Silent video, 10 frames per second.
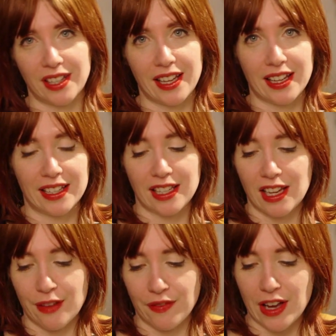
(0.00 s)
And
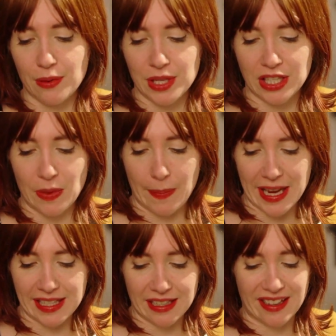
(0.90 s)
if I was to
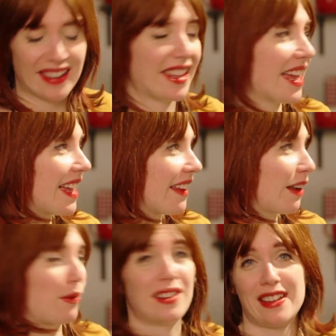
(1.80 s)
base it on that,
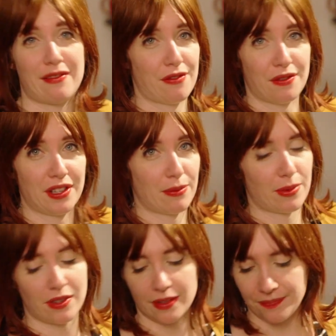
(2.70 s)
I would never read the book.